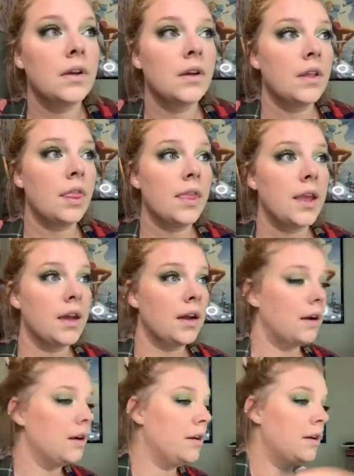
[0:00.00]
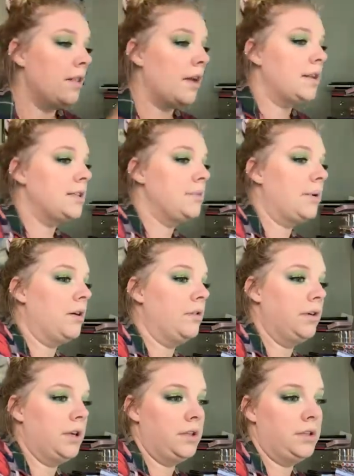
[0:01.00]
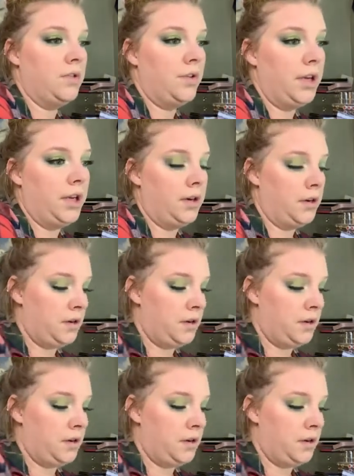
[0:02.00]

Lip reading: There, that's about as green